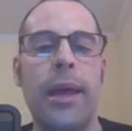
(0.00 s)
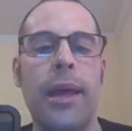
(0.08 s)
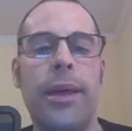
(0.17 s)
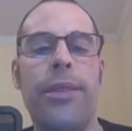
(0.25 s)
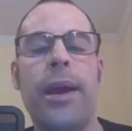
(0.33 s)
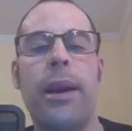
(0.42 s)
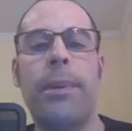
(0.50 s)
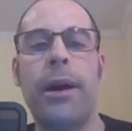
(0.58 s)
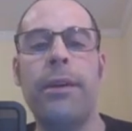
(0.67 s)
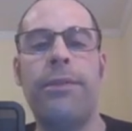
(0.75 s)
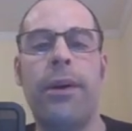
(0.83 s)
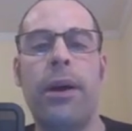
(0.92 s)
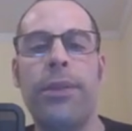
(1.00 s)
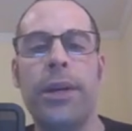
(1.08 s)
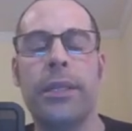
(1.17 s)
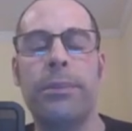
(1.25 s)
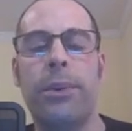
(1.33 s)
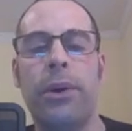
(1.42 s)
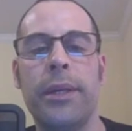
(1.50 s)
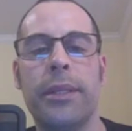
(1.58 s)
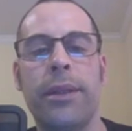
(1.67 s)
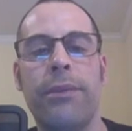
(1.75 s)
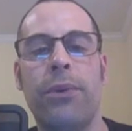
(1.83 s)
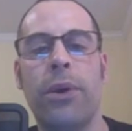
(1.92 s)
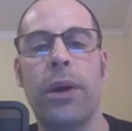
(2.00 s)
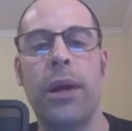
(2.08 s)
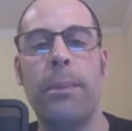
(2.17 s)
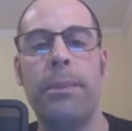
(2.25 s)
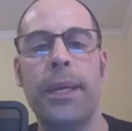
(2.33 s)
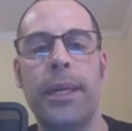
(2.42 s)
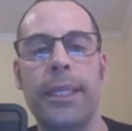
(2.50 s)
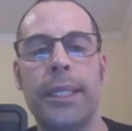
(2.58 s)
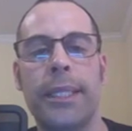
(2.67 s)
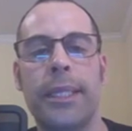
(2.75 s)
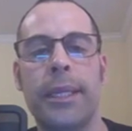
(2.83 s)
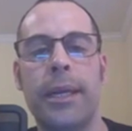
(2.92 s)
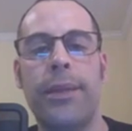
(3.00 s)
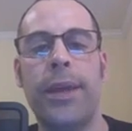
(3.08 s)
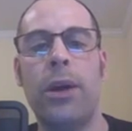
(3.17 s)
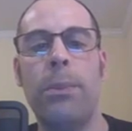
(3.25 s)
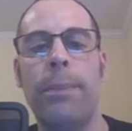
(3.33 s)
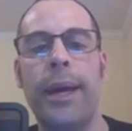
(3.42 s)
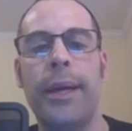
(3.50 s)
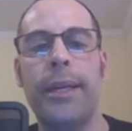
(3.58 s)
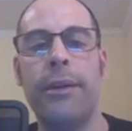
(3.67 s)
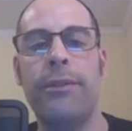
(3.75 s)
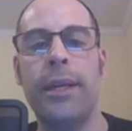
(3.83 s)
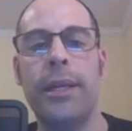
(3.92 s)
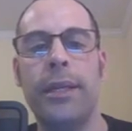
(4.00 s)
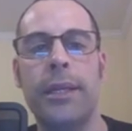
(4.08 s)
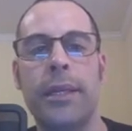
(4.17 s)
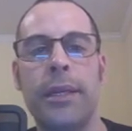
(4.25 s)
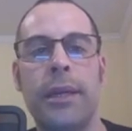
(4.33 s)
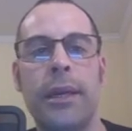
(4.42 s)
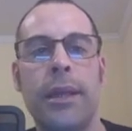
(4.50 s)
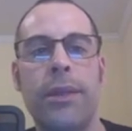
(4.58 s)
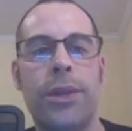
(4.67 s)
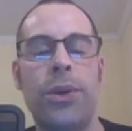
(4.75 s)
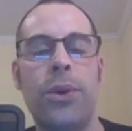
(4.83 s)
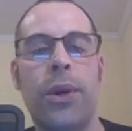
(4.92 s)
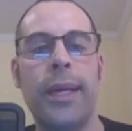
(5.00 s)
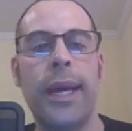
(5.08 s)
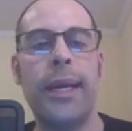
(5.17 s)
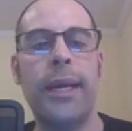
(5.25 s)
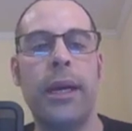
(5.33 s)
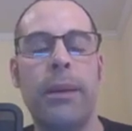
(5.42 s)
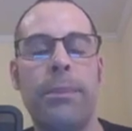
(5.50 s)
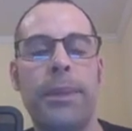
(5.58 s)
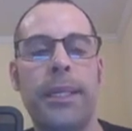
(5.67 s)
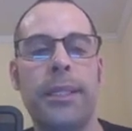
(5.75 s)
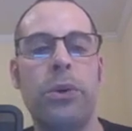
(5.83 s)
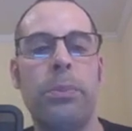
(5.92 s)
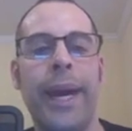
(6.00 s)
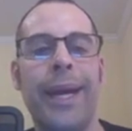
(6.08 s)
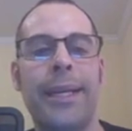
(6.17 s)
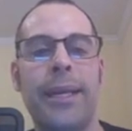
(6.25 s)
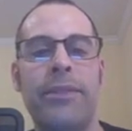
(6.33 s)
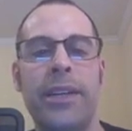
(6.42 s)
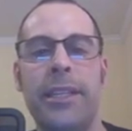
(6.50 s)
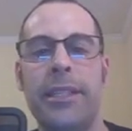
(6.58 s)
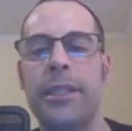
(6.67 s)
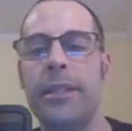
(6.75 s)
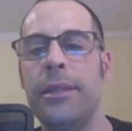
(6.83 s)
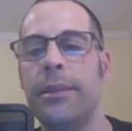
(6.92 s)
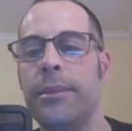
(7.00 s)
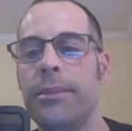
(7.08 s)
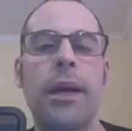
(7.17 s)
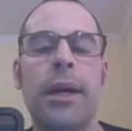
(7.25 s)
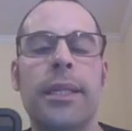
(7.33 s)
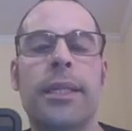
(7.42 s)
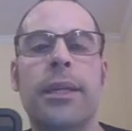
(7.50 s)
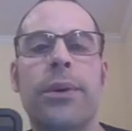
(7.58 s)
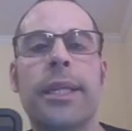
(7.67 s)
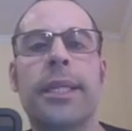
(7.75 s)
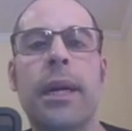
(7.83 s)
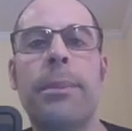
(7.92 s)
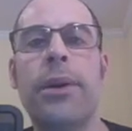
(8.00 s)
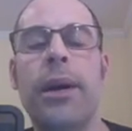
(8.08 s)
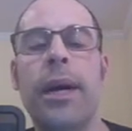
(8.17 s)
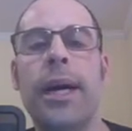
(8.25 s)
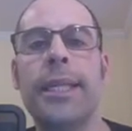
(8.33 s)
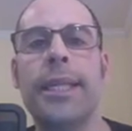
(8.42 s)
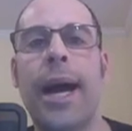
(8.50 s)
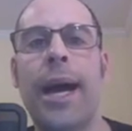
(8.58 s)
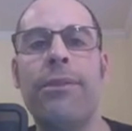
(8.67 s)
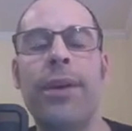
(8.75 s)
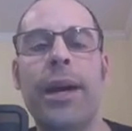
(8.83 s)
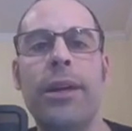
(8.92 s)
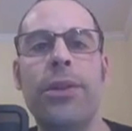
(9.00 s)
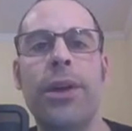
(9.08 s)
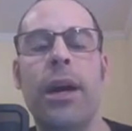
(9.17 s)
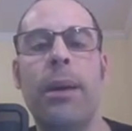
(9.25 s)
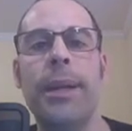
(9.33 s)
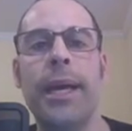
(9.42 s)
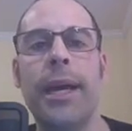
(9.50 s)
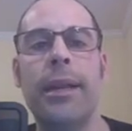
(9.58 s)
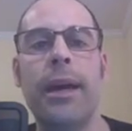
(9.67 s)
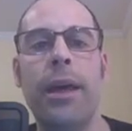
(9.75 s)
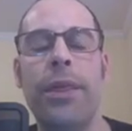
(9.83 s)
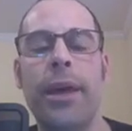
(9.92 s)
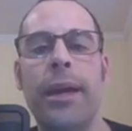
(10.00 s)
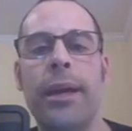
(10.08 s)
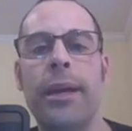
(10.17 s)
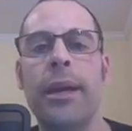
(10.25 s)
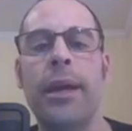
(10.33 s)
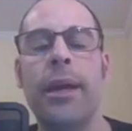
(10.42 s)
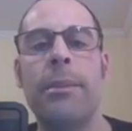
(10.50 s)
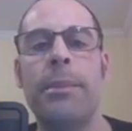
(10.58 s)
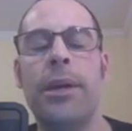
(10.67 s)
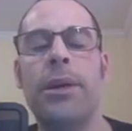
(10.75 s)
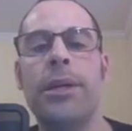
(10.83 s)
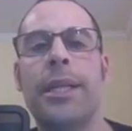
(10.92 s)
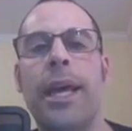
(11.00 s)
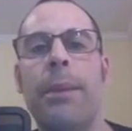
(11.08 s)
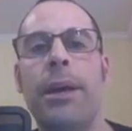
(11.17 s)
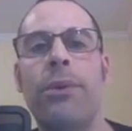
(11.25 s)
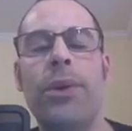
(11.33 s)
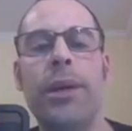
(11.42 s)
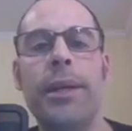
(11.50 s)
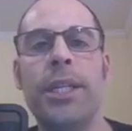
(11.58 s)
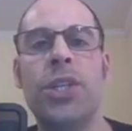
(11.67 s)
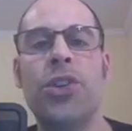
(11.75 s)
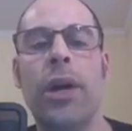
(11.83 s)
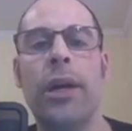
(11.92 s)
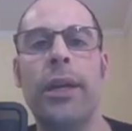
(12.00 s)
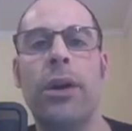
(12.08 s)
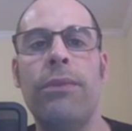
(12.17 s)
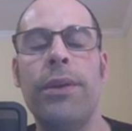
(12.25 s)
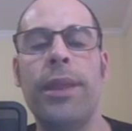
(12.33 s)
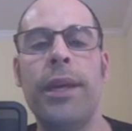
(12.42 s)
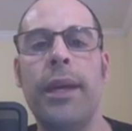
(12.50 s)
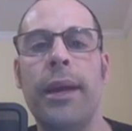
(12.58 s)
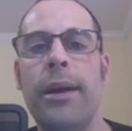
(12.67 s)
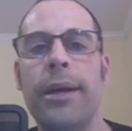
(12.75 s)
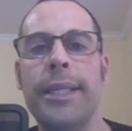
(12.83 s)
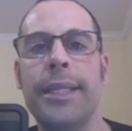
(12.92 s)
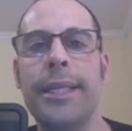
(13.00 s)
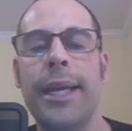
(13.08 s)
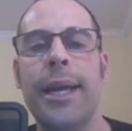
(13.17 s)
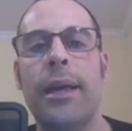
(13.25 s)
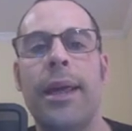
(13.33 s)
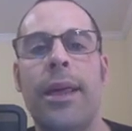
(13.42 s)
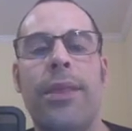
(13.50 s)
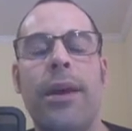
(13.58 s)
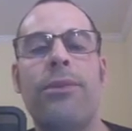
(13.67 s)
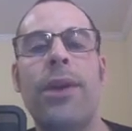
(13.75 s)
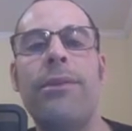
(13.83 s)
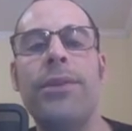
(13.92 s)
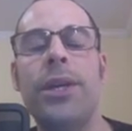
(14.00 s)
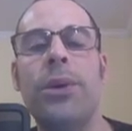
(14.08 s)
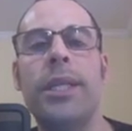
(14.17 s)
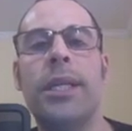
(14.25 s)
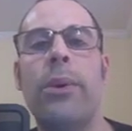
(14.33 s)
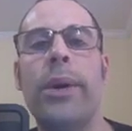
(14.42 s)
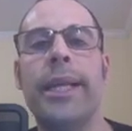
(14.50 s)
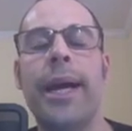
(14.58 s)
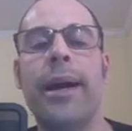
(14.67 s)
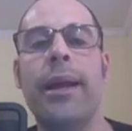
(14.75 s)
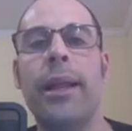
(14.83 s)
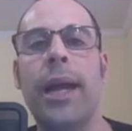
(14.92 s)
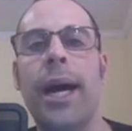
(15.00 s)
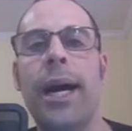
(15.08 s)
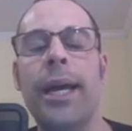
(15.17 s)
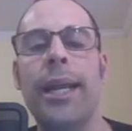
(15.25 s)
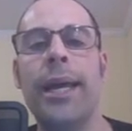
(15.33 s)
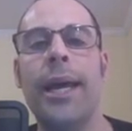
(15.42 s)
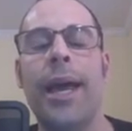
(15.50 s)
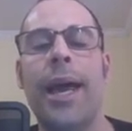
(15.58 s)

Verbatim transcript: and they're by far the smallest of the four companies, and they don't pay a dividend. The two Canadian companies do pay a dividend. So to summarize, I value the company at nothing because they've been really struggling over the years. Their revenue is going down a lot,